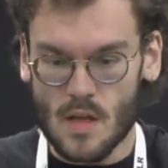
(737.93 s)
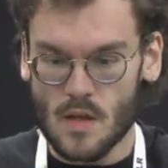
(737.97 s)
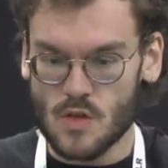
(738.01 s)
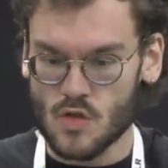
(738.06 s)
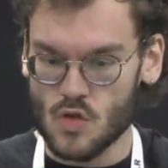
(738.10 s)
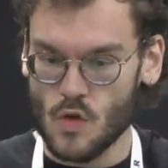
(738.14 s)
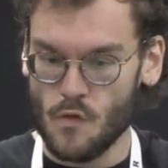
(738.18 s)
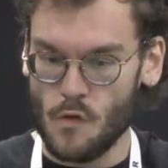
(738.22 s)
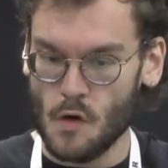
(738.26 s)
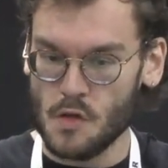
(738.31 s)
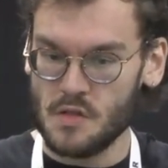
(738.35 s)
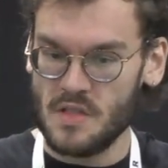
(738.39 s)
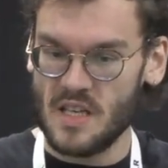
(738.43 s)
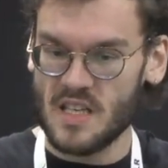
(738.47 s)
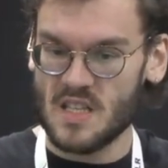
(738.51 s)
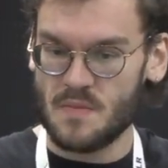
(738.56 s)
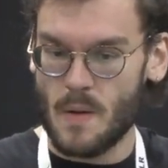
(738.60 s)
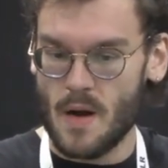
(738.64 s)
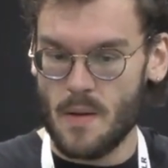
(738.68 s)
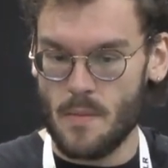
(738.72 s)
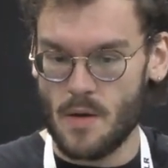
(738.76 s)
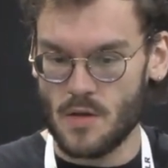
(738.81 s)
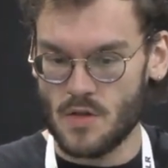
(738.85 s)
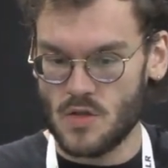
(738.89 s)
So for the
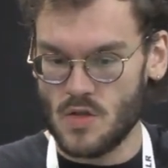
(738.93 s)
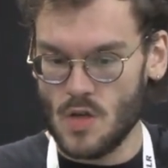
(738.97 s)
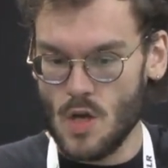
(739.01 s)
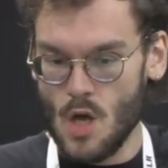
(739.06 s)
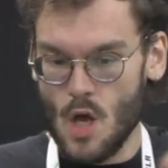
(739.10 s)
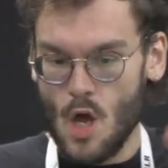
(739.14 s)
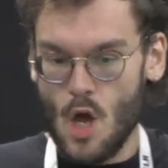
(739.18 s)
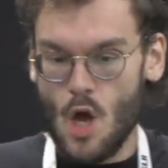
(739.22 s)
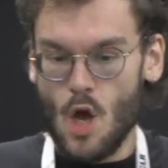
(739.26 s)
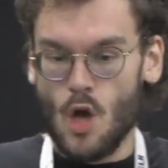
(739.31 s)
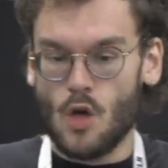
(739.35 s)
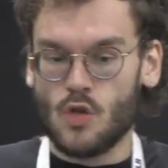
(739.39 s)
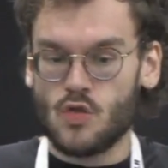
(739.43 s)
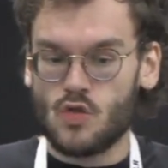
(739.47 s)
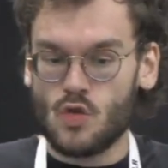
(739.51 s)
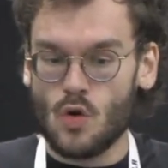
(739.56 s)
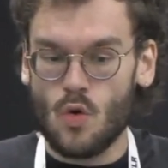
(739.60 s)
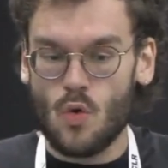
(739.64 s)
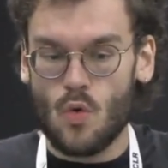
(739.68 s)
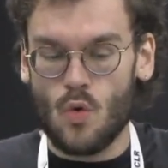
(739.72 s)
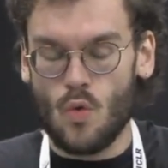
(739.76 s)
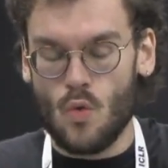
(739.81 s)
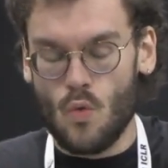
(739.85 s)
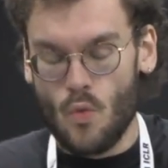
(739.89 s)
experiment,
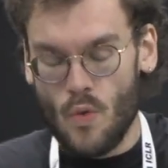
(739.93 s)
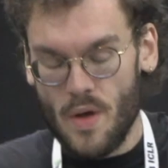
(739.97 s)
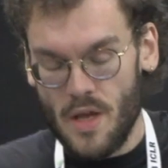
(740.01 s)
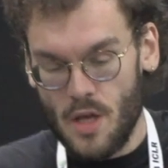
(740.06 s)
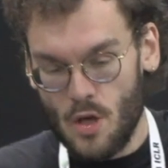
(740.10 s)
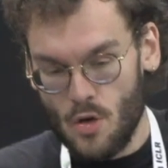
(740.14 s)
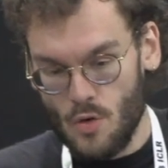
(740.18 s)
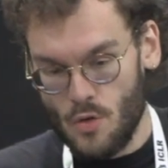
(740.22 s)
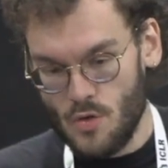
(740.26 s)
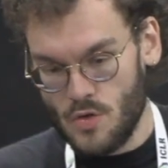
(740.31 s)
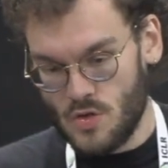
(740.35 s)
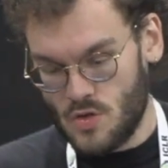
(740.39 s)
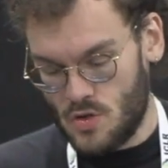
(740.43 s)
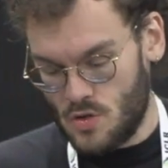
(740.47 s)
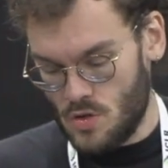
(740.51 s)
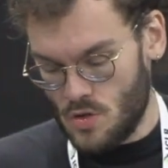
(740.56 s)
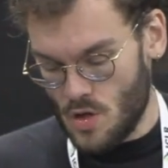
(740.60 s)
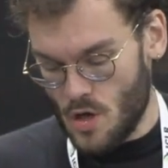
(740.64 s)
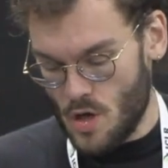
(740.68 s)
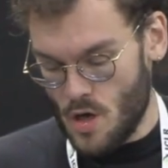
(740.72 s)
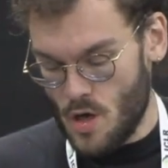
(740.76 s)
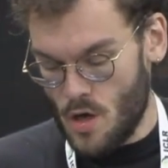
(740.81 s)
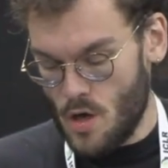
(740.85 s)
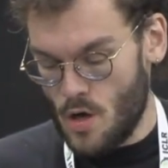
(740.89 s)
so we used
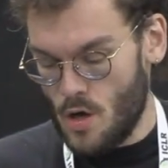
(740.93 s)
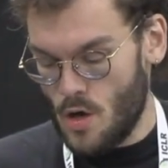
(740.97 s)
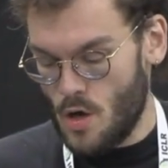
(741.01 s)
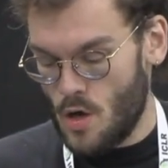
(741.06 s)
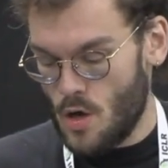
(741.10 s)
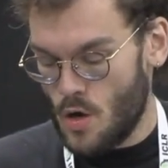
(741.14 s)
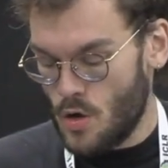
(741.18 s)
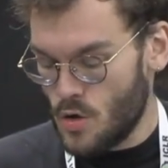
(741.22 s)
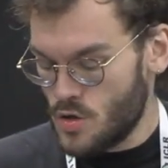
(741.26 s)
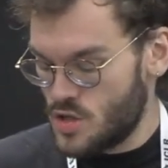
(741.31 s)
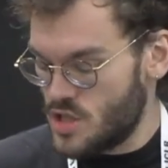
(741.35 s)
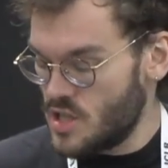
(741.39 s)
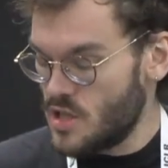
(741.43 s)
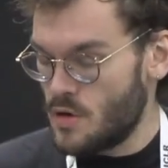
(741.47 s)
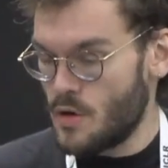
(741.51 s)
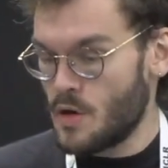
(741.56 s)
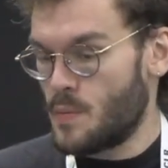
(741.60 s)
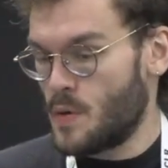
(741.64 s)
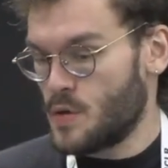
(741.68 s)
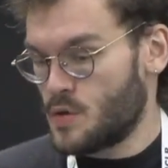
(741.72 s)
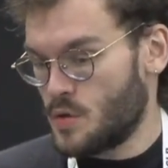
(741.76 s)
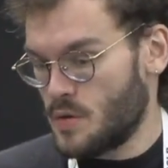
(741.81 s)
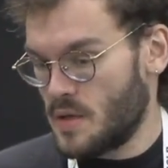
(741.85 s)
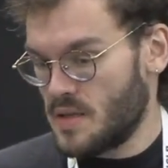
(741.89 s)
a generic
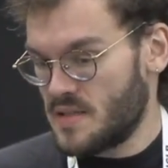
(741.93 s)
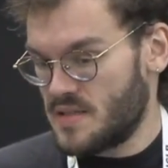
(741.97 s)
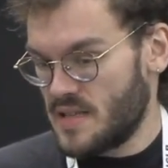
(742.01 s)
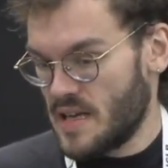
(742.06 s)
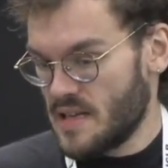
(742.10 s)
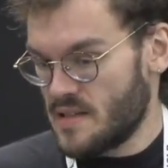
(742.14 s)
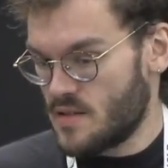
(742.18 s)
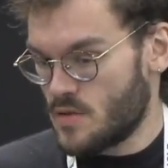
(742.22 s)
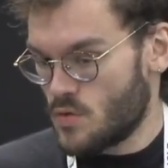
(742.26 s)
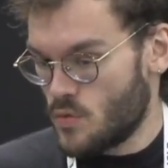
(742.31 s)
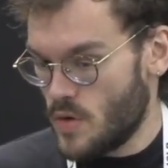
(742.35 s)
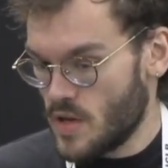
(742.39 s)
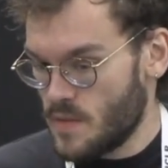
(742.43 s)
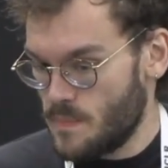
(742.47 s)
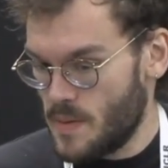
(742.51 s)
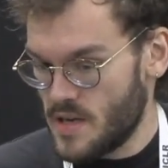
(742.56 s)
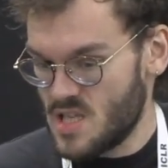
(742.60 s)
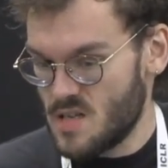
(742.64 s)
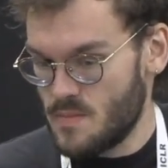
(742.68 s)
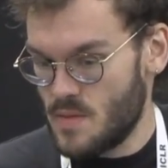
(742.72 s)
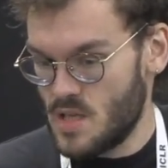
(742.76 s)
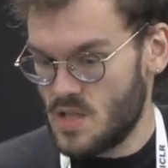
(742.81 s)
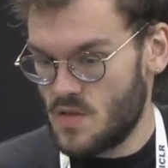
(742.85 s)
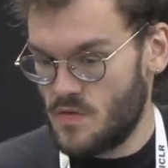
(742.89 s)
pre-training set, Red
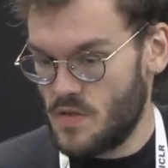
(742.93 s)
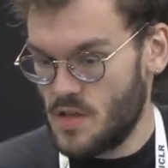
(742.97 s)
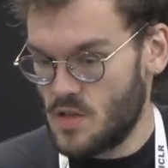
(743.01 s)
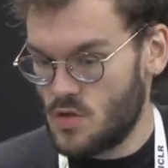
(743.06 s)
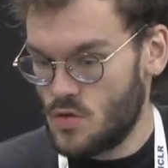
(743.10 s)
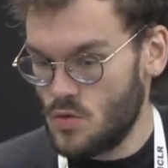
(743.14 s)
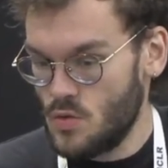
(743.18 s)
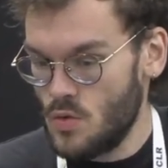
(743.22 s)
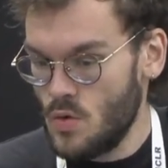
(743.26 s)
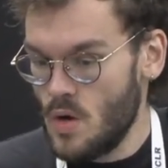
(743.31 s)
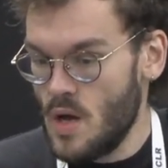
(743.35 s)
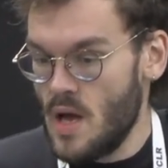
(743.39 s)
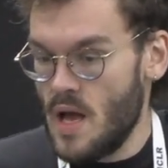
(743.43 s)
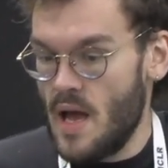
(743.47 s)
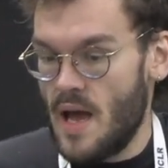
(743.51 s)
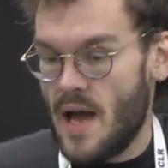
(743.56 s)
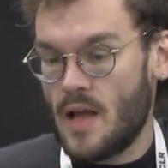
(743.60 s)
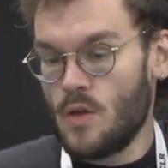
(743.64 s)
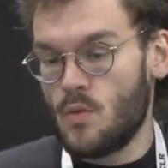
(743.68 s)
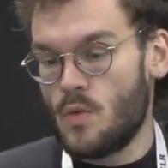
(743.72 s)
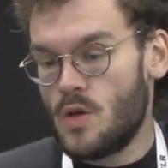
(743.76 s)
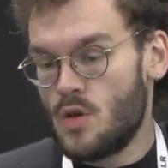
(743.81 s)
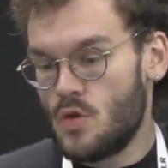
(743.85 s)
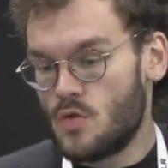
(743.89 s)
Pajamas V2,
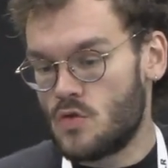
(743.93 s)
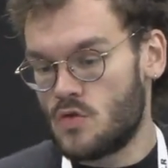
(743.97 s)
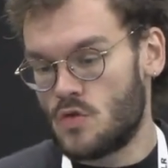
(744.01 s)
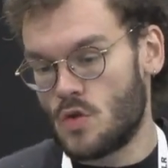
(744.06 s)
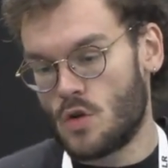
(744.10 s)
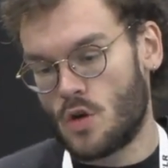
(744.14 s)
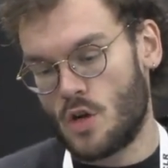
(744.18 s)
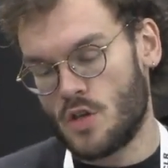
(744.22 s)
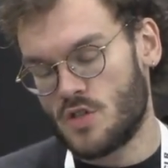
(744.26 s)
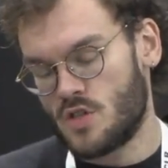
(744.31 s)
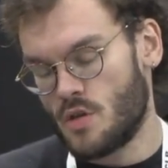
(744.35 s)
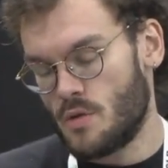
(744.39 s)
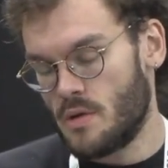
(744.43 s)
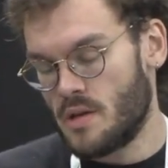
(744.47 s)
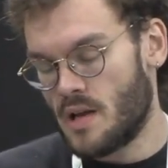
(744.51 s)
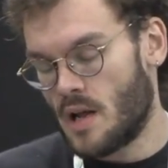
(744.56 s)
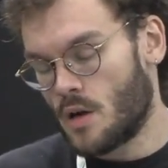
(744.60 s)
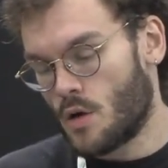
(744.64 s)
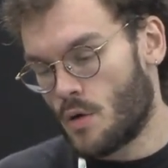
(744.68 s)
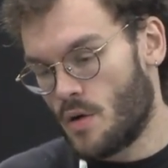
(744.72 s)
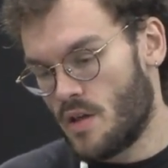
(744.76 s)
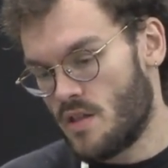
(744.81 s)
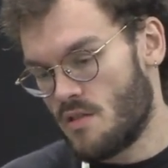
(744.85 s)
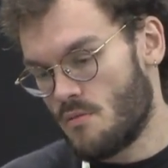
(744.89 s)
and we used the clustering
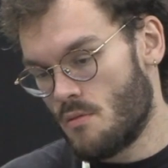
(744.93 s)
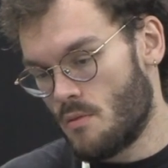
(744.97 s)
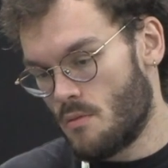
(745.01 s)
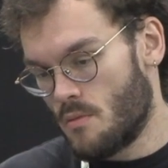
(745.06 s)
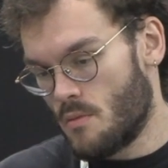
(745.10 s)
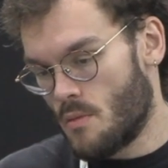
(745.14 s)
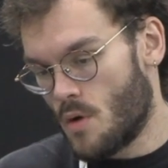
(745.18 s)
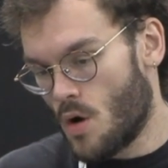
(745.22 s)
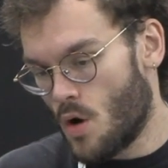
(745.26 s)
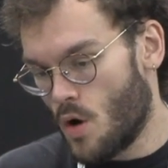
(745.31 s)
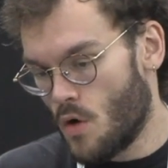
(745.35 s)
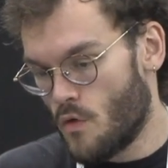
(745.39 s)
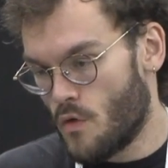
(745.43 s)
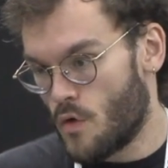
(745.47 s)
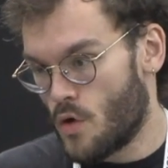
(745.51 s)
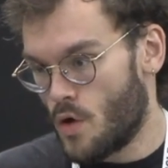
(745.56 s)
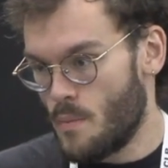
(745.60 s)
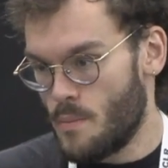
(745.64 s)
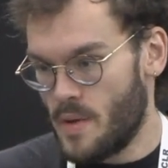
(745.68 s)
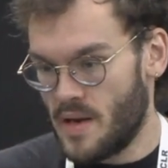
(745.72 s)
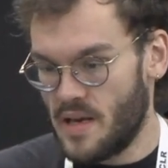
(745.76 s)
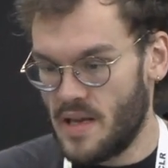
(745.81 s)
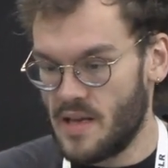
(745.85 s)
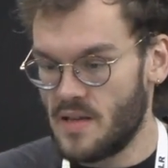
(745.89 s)
algorithm over
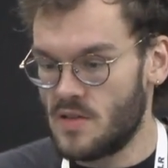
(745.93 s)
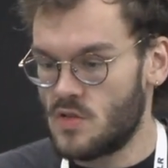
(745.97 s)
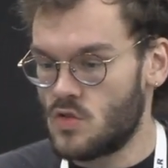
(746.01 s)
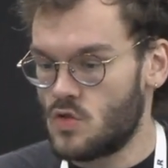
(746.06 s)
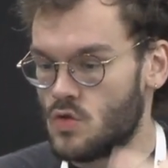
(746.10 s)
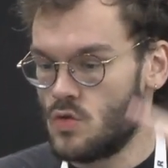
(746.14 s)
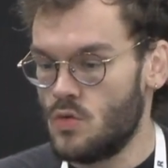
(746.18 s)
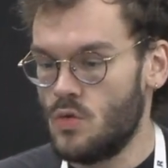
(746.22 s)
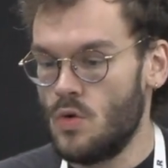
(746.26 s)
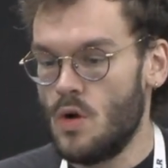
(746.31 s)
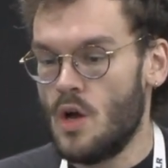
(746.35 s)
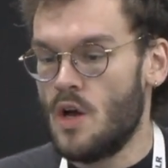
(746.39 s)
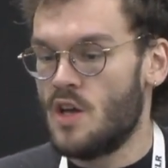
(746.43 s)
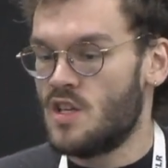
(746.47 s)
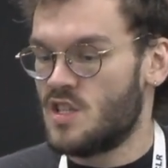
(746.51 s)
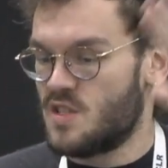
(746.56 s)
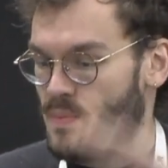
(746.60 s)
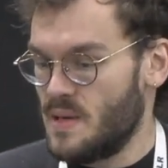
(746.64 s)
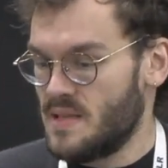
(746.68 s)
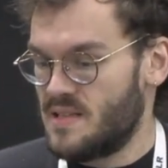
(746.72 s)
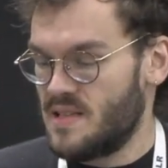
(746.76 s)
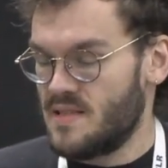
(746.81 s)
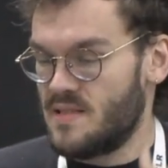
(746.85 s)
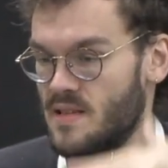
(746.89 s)
embeddings to
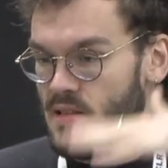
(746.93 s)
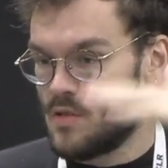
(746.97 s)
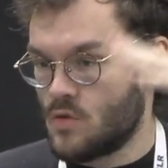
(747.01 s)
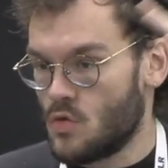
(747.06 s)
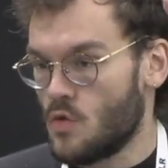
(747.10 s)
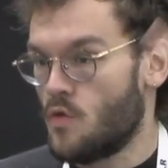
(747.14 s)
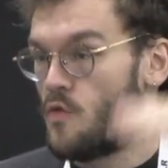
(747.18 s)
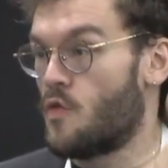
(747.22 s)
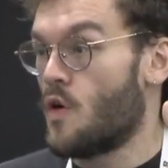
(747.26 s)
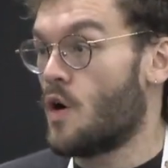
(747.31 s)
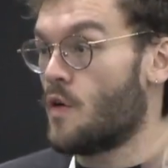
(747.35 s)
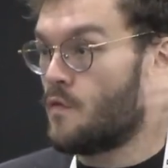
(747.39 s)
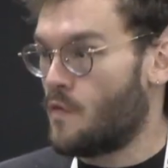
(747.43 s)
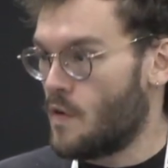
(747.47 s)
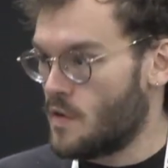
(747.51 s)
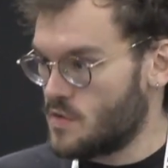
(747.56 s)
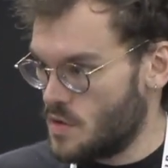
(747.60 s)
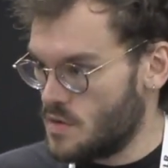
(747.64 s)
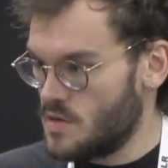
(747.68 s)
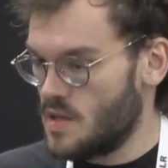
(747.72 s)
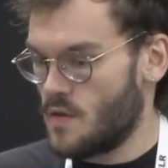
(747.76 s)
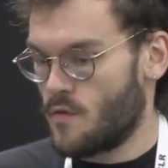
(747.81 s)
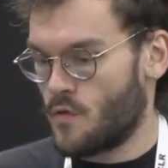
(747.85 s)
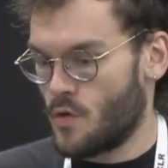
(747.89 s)
split it into
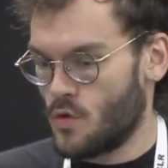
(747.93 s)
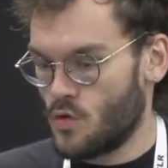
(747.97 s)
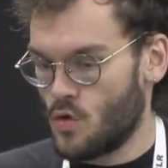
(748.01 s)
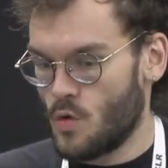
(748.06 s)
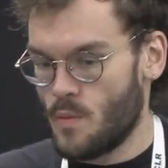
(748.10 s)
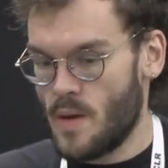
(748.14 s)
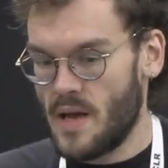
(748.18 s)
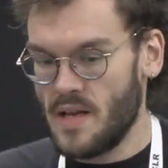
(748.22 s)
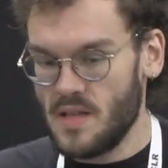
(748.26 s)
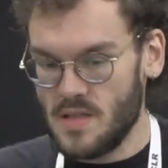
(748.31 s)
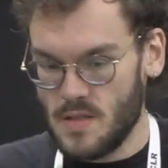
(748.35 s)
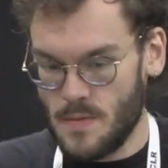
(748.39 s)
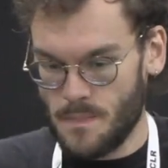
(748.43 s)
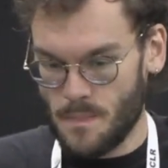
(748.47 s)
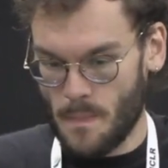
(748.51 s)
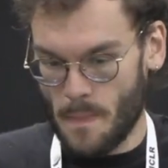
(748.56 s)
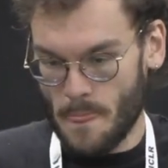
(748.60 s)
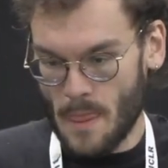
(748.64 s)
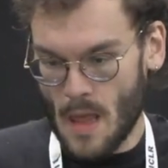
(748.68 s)
4,000 different domains.